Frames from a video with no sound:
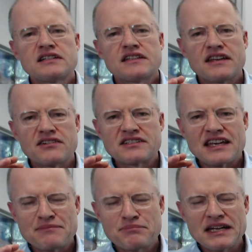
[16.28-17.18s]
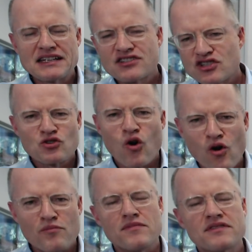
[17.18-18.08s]
there is a big
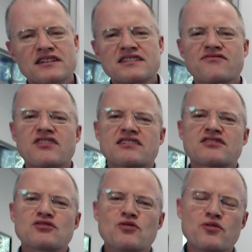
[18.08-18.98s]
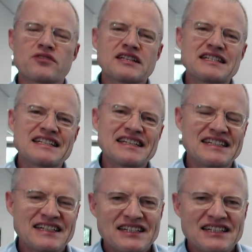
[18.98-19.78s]
storm that has affected northern Italy,